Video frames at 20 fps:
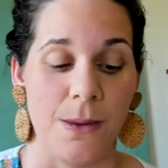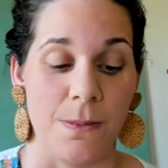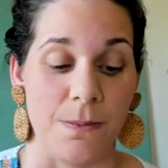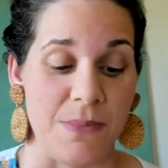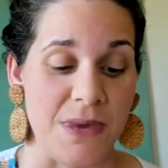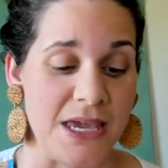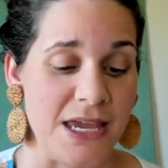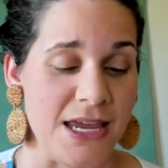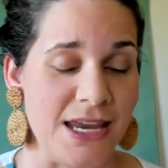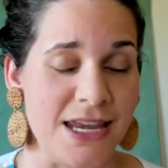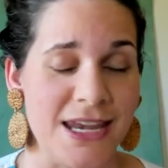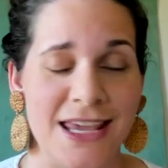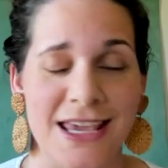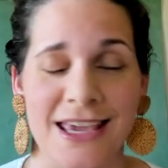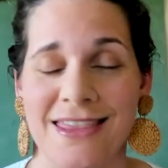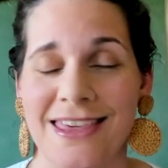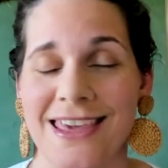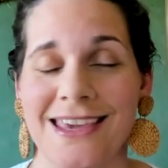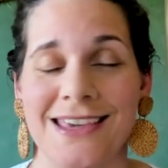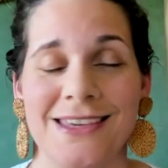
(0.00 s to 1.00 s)

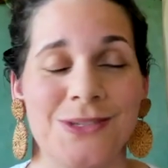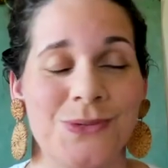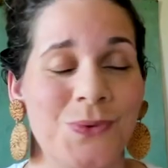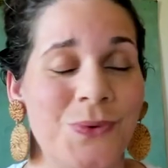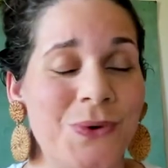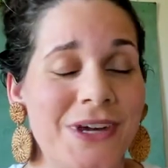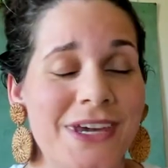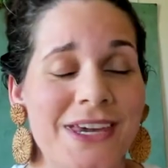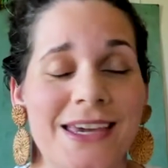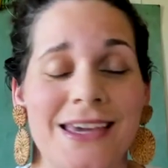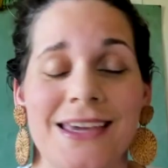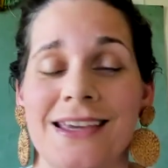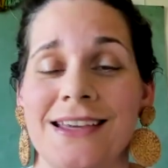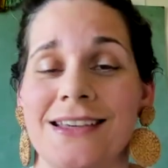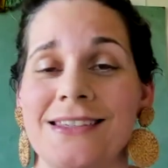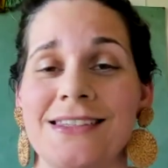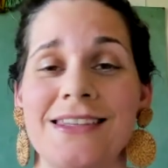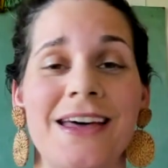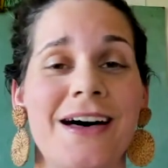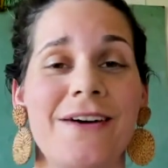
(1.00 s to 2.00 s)
Beneath his
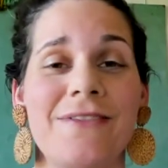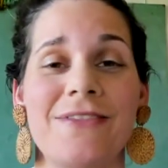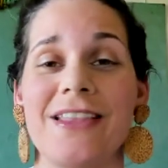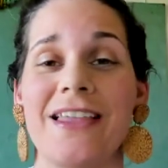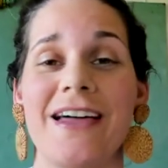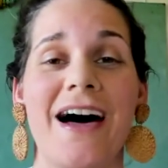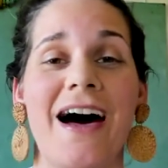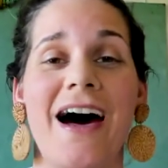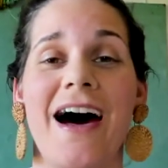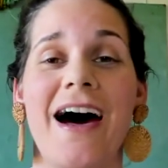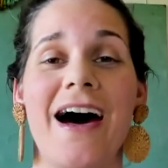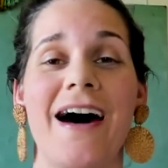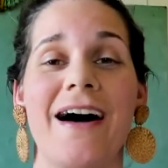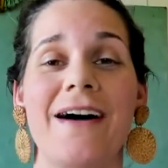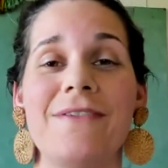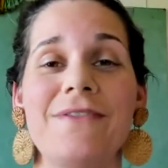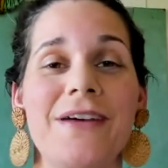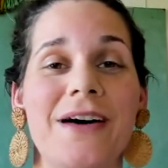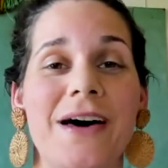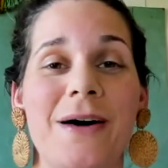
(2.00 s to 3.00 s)
wings of
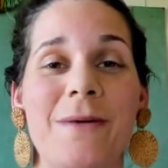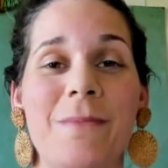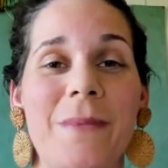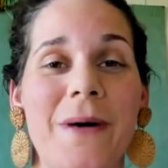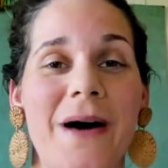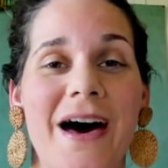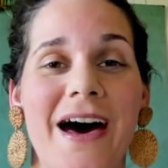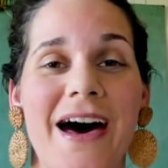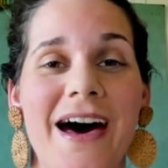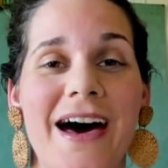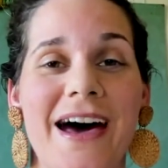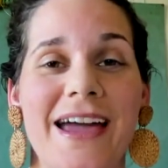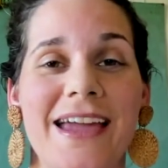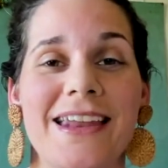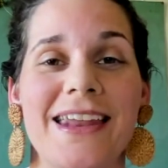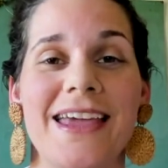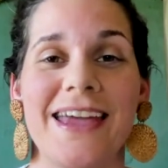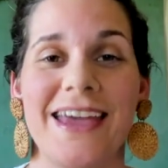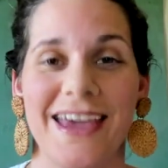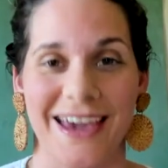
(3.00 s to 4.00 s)
love abide.